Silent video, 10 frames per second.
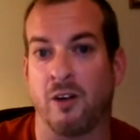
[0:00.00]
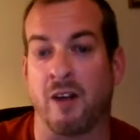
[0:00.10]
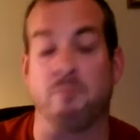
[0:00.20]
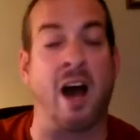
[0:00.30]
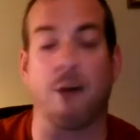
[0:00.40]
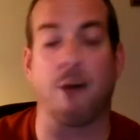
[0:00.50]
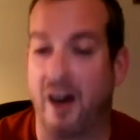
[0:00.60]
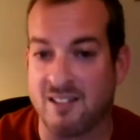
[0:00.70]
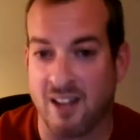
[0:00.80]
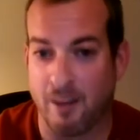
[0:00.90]
not my
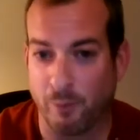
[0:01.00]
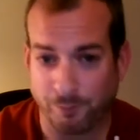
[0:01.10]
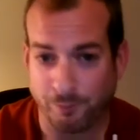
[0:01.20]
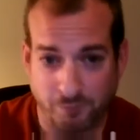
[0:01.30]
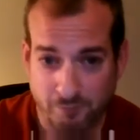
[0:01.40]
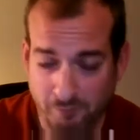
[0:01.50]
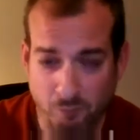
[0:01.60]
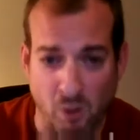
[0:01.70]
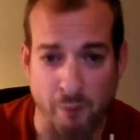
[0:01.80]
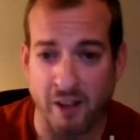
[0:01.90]
example,
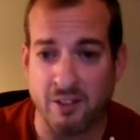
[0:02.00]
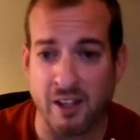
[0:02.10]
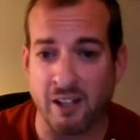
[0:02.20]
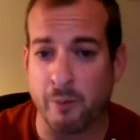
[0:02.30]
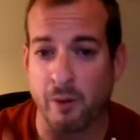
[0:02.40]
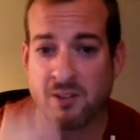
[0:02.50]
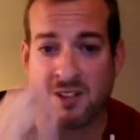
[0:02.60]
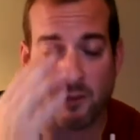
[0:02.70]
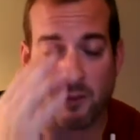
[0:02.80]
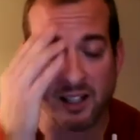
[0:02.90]
but I think about
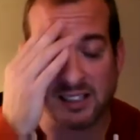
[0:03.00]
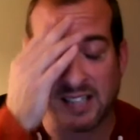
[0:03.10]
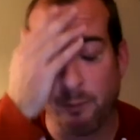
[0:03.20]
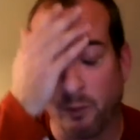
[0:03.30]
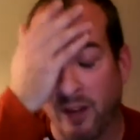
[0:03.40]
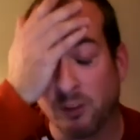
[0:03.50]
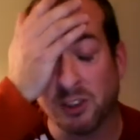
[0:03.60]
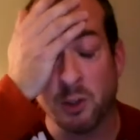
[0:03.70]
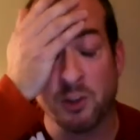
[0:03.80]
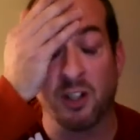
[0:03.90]
an example that
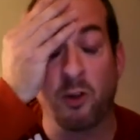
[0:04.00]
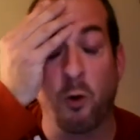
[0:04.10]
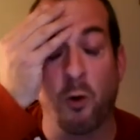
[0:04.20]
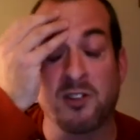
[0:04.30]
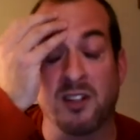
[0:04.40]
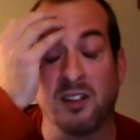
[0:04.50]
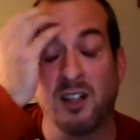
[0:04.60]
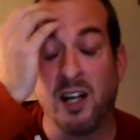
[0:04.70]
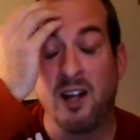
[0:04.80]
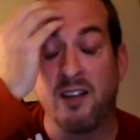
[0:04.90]
was used in the course, and
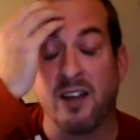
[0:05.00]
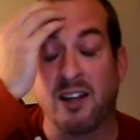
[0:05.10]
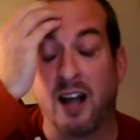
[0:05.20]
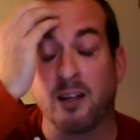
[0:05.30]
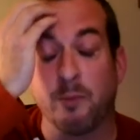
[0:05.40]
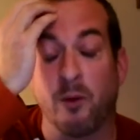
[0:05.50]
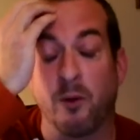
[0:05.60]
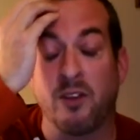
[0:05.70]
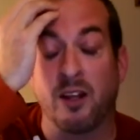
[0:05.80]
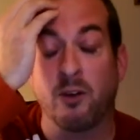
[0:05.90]
they talked
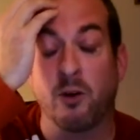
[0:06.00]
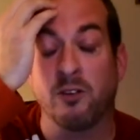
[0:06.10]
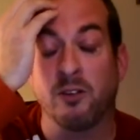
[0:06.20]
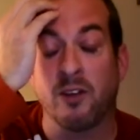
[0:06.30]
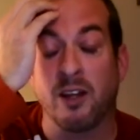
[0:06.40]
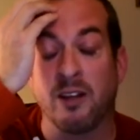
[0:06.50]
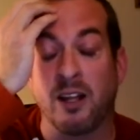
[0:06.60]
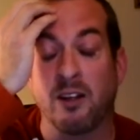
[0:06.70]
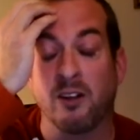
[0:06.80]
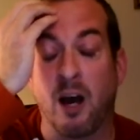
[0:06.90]
about they
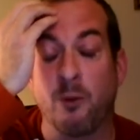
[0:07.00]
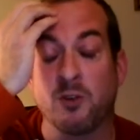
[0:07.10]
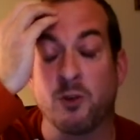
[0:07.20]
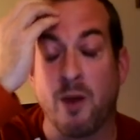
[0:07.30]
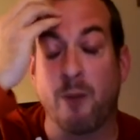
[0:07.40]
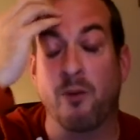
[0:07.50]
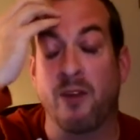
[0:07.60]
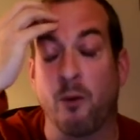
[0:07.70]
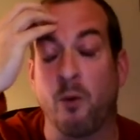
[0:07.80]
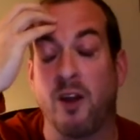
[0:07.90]
could always remember
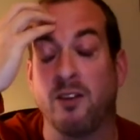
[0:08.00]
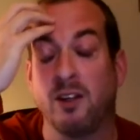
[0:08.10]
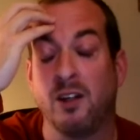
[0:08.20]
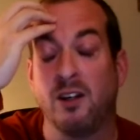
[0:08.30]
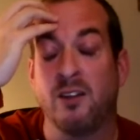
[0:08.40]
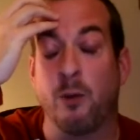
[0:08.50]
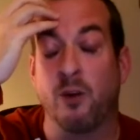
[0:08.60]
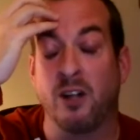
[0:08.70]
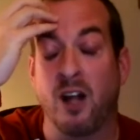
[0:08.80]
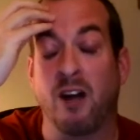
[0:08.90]
that when they were
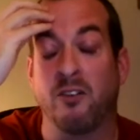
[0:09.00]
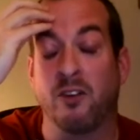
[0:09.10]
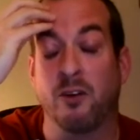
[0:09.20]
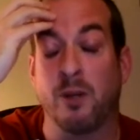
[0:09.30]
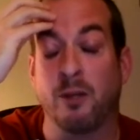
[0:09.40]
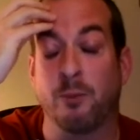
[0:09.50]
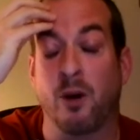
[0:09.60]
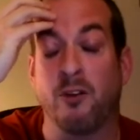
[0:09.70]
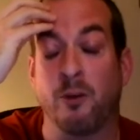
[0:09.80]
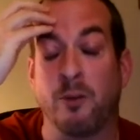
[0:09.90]
young, their big
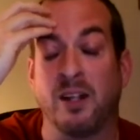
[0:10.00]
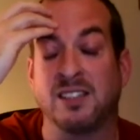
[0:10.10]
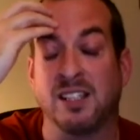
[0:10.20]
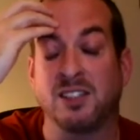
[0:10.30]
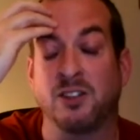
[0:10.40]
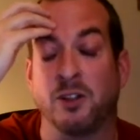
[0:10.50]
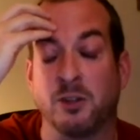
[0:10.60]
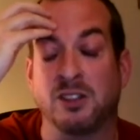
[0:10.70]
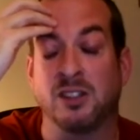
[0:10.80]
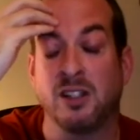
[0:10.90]
brother or big sister
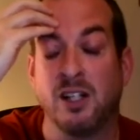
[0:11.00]
used to